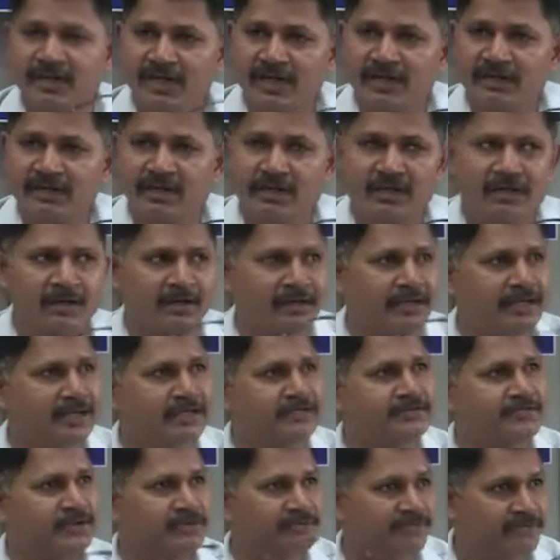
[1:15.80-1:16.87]
where the
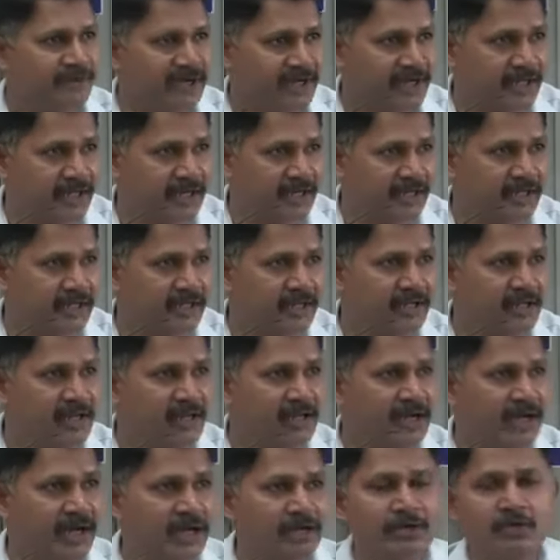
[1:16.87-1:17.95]
rockets were fired
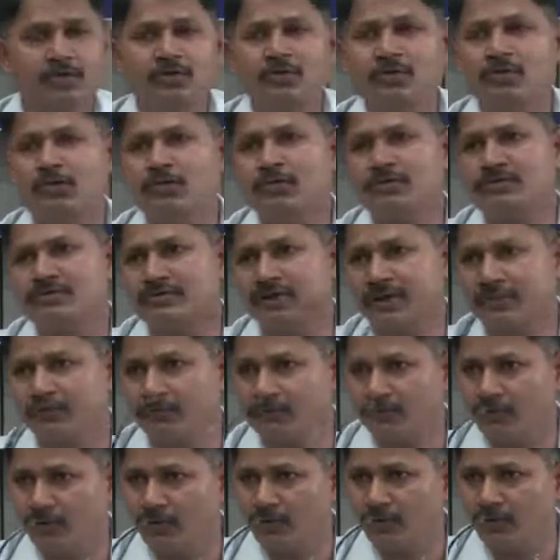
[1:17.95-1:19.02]
and drones were
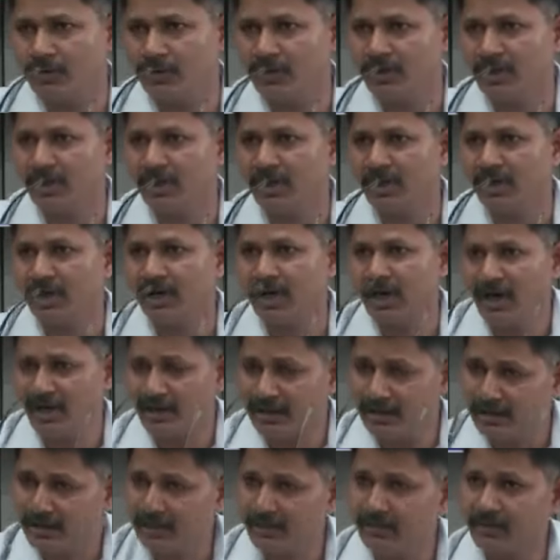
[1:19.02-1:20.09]
flown
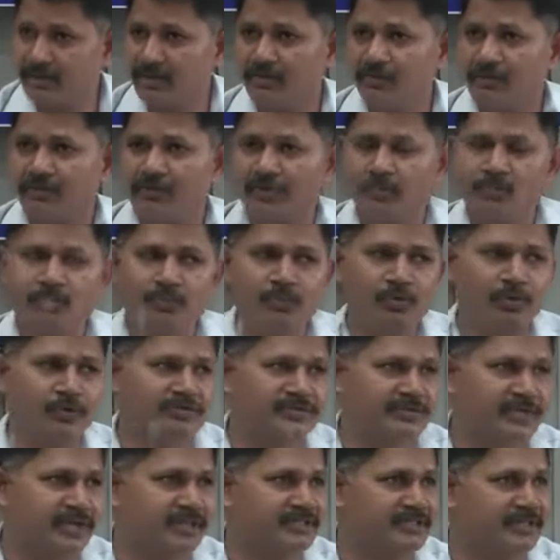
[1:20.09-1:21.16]
and from
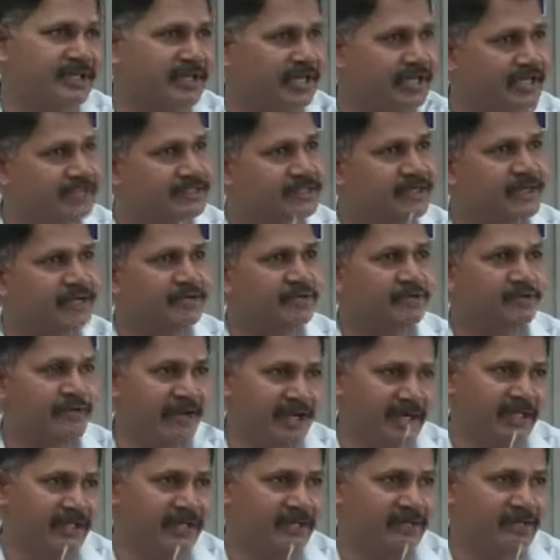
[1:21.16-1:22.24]
both sides, hills and
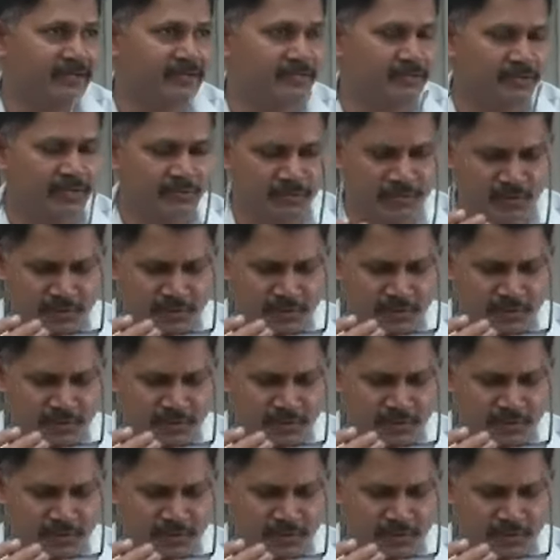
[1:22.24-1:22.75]
valley, from